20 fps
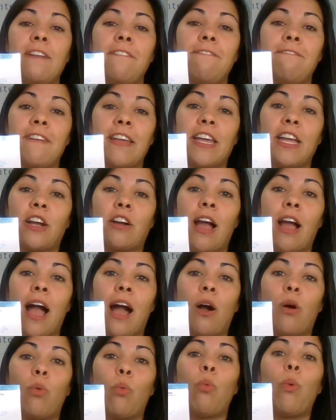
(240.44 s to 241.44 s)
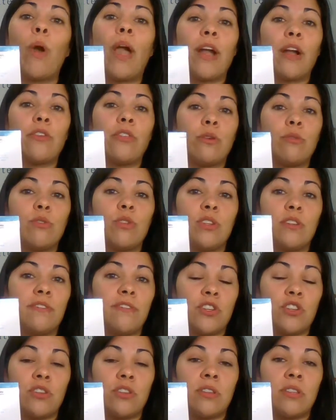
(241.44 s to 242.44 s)
and figure out where those
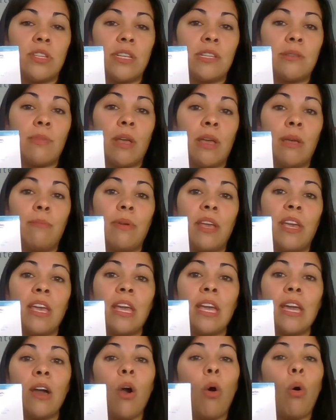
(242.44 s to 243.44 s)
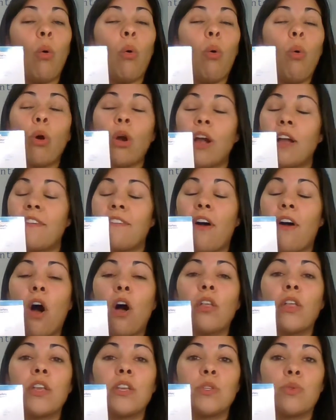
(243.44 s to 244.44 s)
deficiencies may be, or if
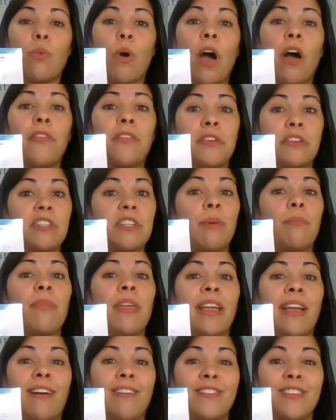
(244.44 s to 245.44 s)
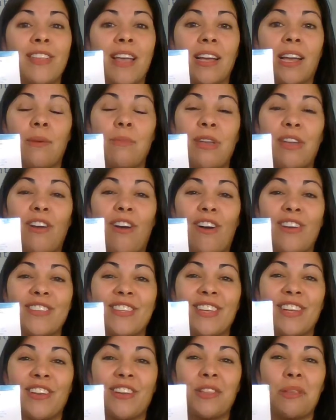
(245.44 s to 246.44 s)
all is well and there's something else that could be
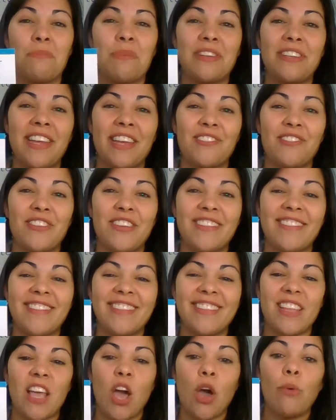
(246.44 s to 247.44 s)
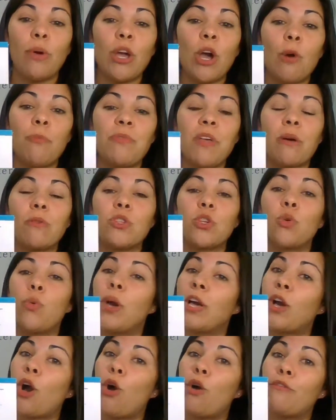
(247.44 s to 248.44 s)
causing your limitations. We hope that was a
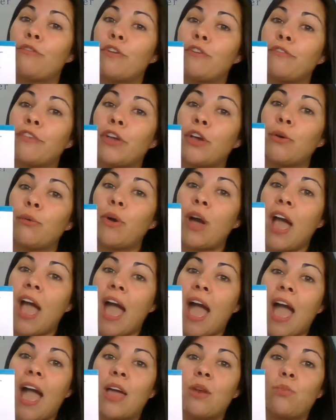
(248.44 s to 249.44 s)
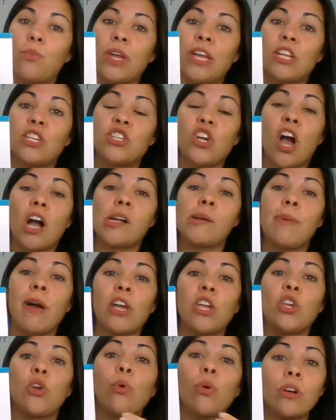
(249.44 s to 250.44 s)
quick overview, and we can talk
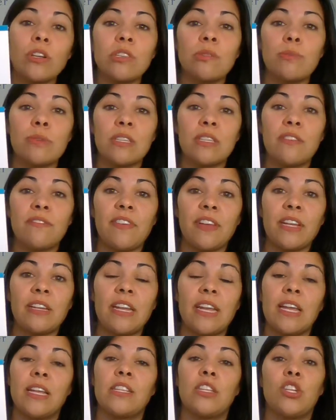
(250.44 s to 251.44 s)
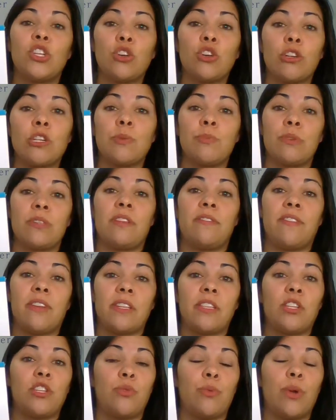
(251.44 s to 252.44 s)
about your specific needs and your specific
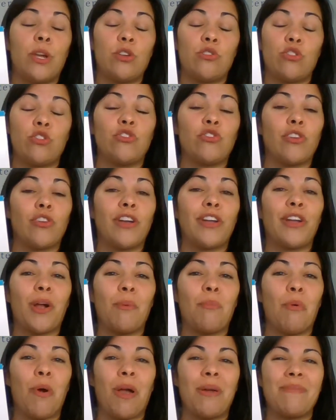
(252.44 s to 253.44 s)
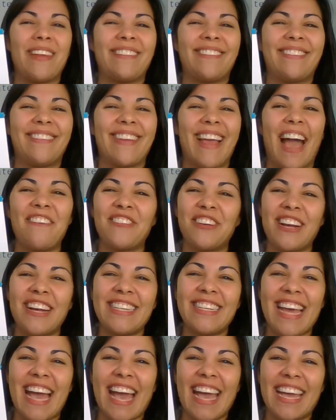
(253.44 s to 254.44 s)
situation during your appointment. Have a
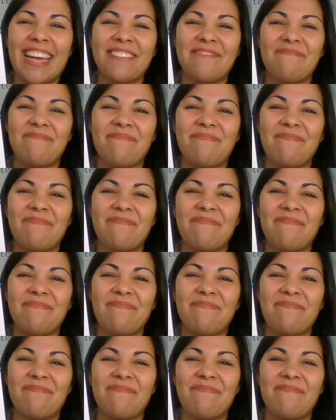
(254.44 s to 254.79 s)
great day.